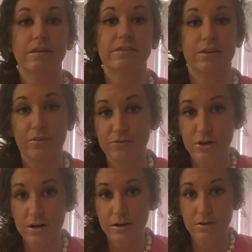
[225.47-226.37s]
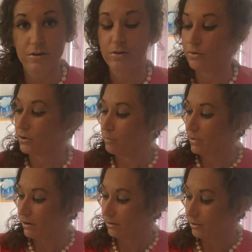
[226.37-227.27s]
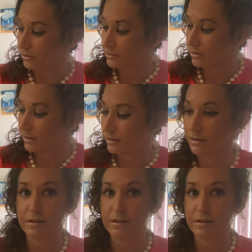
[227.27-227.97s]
Self-talk or parallel talk.